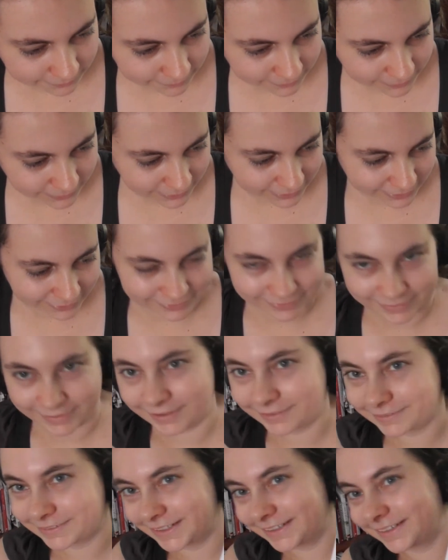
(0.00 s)
Did I
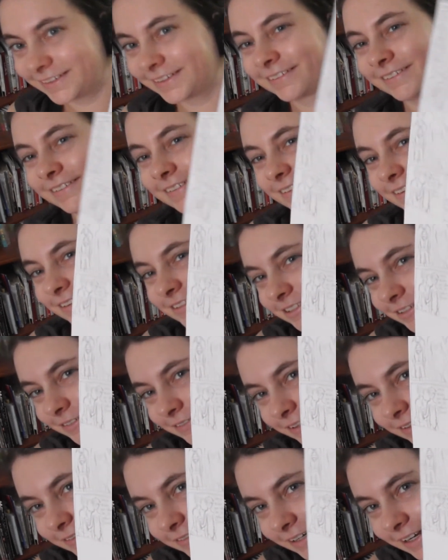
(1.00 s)
read this one? I'm not sure if
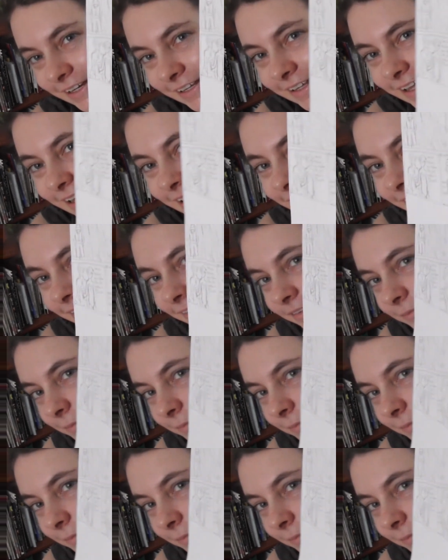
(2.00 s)
I read that last